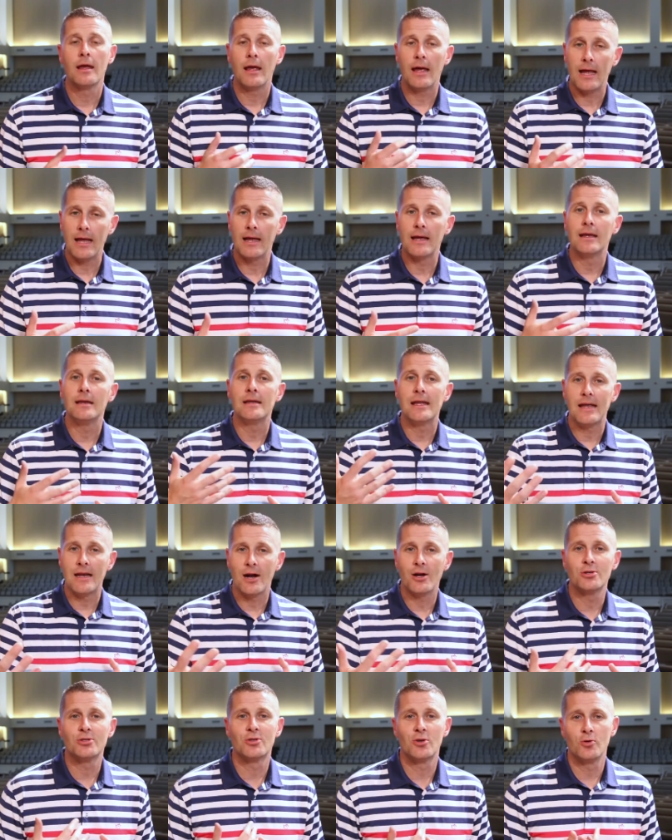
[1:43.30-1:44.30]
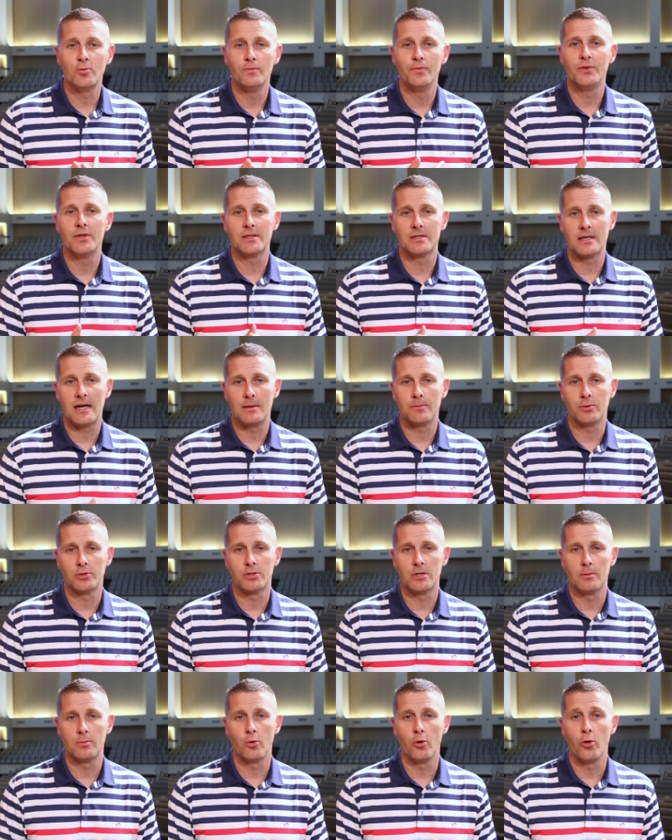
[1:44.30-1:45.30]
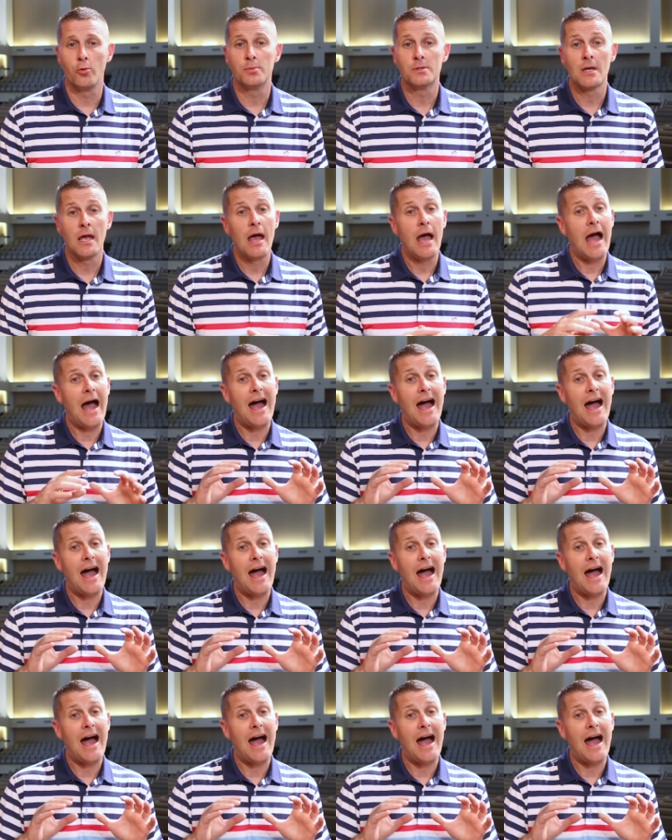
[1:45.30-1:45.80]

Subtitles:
and in our Zoom discipleship groups.